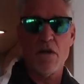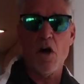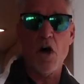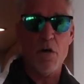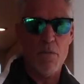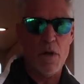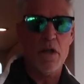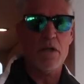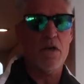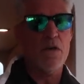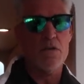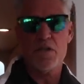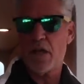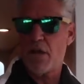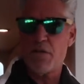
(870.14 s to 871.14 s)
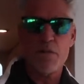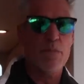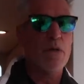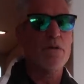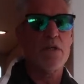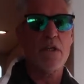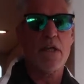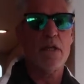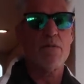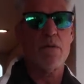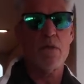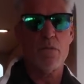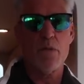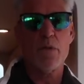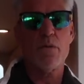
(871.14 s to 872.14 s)
all monohulls, every boat that came
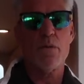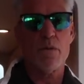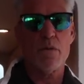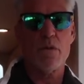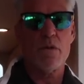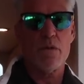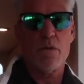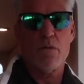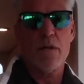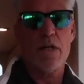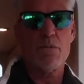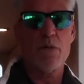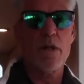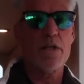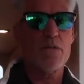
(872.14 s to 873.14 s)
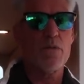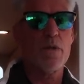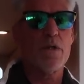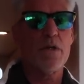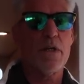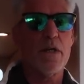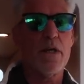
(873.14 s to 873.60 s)
in, we were the grand prize winner.